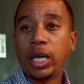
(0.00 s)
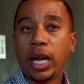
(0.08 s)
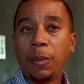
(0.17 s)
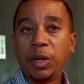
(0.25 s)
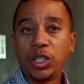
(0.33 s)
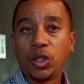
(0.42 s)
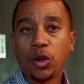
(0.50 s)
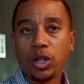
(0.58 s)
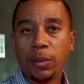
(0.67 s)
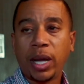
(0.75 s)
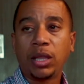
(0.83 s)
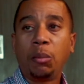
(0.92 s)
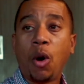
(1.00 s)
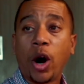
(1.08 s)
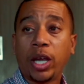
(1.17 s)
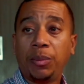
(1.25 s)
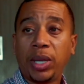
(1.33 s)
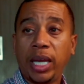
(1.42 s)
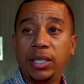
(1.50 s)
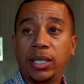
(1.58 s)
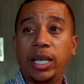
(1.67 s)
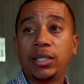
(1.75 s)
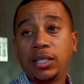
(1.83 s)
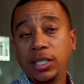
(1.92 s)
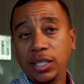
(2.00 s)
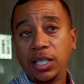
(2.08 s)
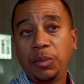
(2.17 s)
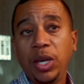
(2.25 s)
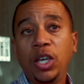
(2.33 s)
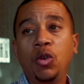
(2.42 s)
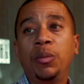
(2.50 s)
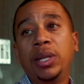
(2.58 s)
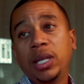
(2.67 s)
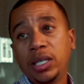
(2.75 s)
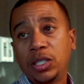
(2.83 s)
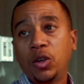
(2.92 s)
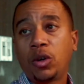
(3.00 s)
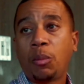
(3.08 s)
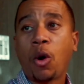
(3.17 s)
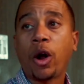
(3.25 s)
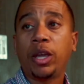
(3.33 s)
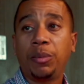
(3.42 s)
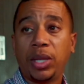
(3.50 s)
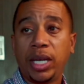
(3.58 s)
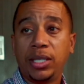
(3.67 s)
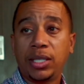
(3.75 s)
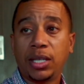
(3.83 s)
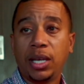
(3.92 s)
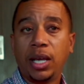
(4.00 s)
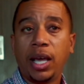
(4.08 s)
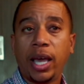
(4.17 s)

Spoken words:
And I mentioned earlier about the marketplace. As a CCP, you would be listed on the marketplace